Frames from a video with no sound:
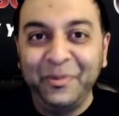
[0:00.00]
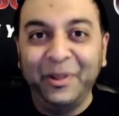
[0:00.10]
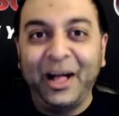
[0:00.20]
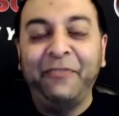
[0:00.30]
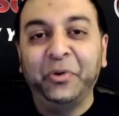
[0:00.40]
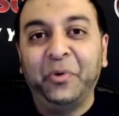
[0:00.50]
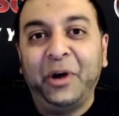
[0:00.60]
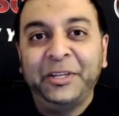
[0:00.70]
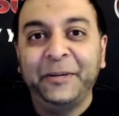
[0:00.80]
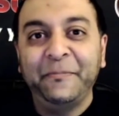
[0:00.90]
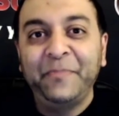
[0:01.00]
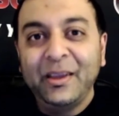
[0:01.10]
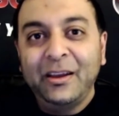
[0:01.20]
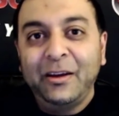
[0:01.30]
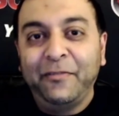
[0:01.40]
You'll have to watch it.
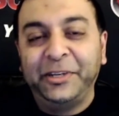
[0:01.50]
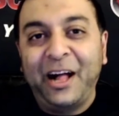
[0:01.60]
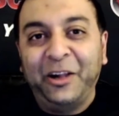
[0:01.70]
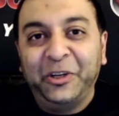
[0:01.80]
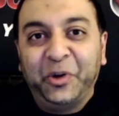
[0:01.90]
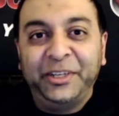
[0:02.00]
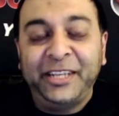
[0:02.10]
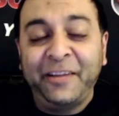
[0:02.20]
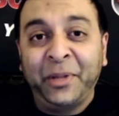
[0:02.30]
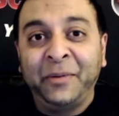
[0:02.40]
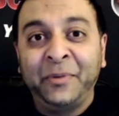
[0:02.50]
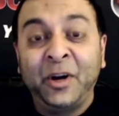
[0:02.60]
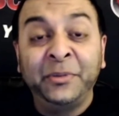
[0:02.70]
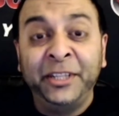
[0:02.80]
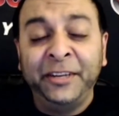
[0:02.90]
For Tyler Short and Dave Palumbo, I'm
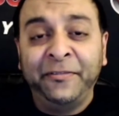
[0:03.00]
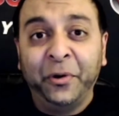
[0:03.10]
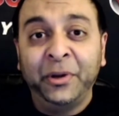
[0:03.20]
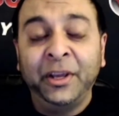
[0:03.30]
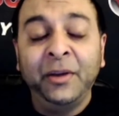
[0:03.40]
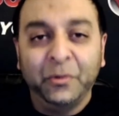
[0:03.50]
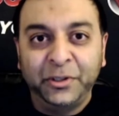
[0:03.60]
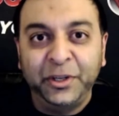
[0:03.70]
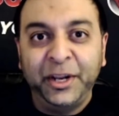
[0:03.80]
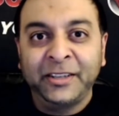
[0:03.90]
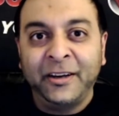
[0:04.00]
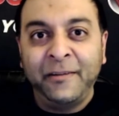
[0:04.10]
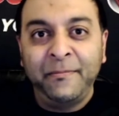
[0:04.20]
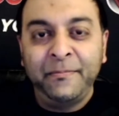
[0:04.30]
Sadiq Faruqi. We'll see you next time.